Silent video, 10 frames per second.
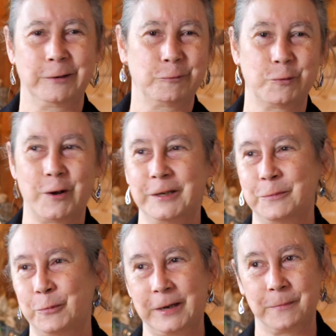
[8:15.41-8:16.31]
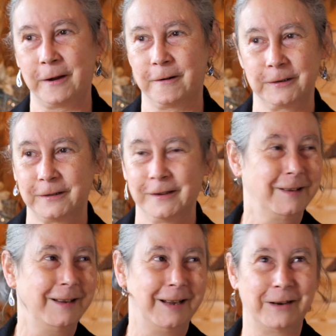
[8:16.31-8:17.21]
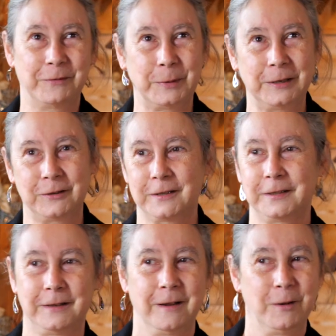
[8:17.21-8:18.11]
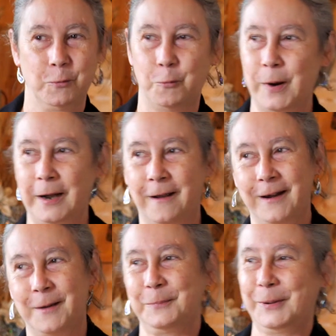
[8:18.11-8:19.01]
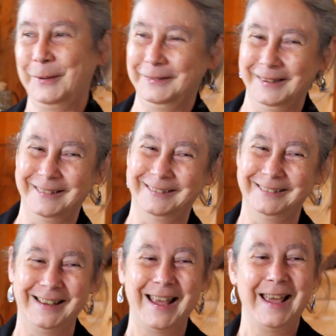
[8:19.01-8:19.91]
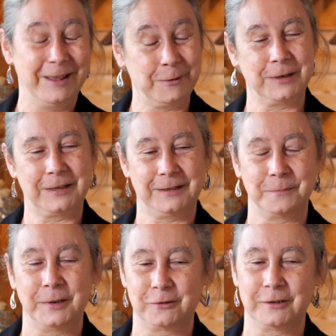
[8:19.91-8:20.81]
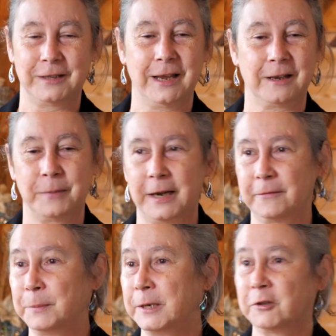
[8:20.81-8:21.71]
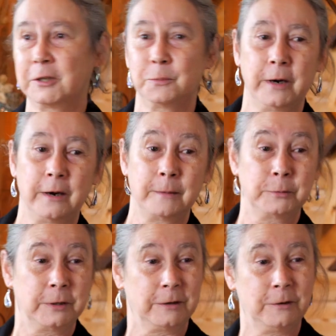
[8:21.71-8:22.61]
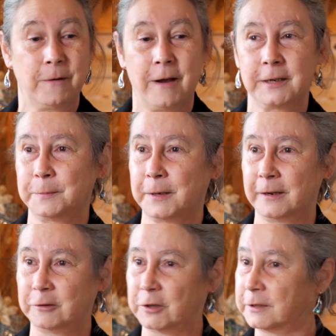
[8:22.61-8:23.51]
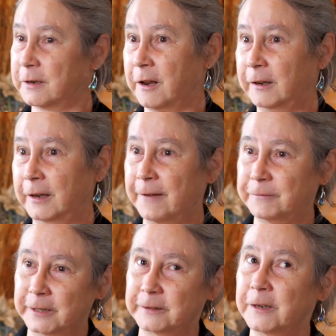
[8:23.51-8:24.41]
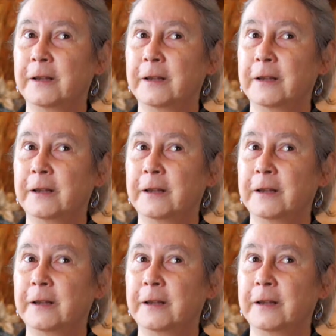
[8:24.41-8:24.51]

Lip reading: I cried to break my heart. And everybody just went on up. There was some pictures taken, but everybody just went on up to the new hospital and just left it.